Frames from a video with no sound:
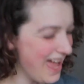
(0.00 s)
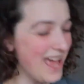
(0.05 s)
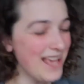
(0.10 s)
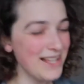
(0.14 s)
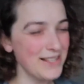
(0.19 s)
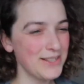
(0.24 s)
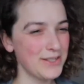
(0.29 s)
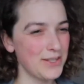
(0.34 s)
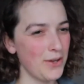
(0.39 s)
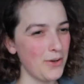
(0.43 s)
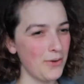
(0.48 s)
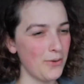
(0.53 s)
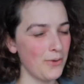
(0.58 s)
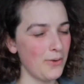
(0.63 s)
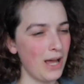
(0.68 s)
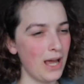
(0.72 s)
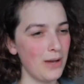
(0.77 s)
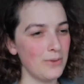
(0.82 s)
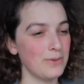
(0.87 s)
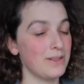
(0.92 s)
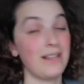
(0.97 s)
So
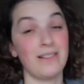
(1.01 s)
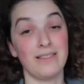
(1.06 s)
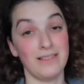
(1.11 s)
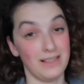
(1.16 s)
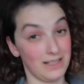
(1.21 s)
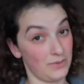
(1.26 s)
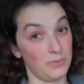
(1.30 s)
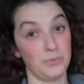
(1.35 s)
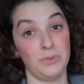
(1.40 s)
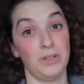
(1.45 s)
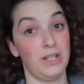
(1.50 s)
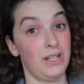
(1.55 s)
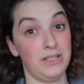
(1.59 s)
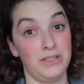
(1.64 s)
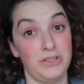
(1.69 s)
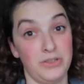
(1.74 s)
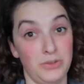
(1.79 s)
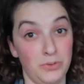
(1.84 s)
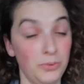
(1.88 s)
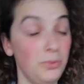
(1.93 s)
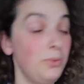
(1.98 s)
I was like, this will not
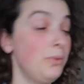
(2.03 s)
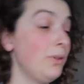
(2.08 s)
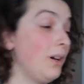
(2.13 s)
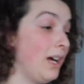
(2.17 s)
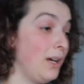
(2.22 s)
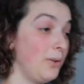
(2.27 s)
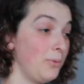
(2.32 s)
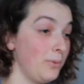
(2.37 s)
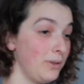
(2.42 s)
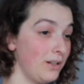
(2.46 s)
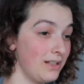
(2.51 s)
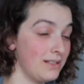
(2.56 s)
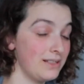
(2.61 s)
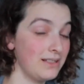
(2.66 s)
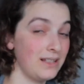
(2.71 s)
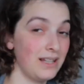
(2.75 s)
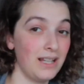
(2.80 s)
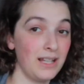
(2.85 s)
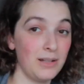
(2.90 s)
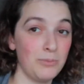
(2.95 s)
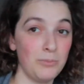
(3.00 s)
do. I went on
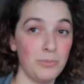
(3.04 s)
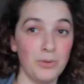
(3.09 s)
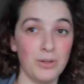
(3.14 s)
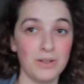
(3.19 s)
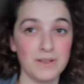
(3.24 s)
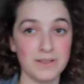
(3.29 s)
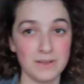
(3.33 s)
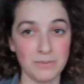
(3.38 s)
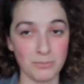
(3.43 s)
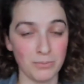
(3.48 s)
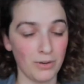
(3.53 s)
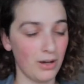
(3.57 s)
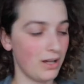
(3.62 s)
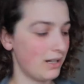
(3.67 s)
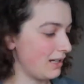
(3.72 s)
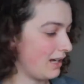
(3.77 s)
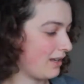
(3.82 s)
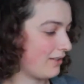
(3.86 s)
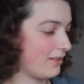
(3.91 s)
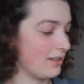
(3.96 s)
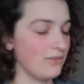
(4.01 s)
to Abe Books and bought
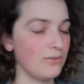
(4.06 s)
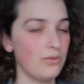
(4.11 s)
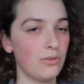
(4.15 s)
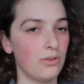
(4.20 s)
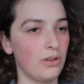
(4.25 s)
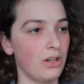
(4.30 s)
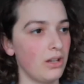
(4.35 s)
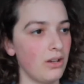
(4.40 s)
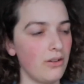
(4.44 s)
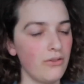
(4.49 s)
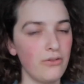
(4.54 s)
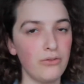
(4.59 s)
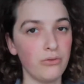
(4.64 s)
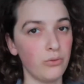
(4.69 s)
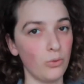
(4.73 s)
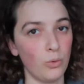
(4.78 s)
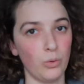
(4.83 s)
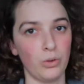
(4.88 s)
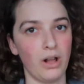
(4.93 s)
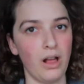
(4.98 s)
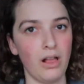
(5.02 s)
it, I think, for like
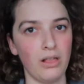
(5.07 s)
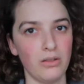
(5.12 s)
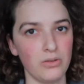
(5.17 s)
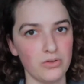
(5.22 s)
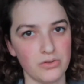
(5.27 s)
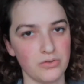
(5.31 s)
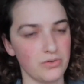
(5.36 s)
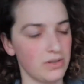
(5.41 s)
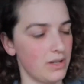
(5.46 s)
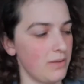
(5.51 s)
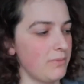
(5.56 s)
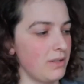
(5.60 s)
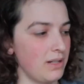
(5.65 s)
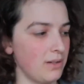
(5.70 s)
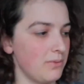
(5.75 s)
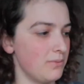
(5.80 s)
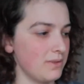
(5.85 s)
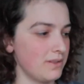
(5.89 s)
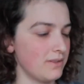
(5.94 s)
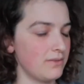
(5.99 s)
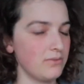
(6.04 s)
$4 or something. It
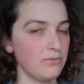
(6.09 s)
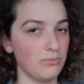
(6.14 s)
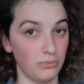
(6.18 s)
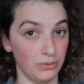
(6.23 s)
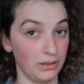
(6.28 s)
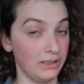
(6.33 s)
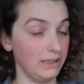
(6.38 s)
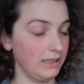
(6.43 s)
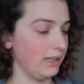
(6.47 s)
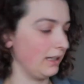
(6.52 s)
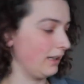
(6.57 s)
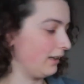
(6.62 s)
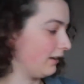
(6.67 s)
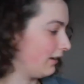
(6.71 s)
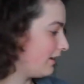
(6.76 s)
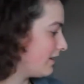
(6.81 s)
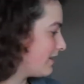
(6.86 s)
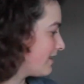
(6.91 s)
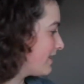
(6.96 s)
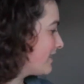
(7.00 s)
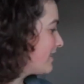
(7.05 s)
was
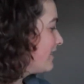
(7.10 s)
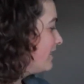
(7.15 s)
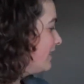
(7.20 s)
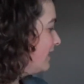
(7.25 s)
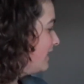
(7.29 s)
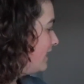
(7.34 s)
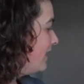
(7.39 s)
ridiculous.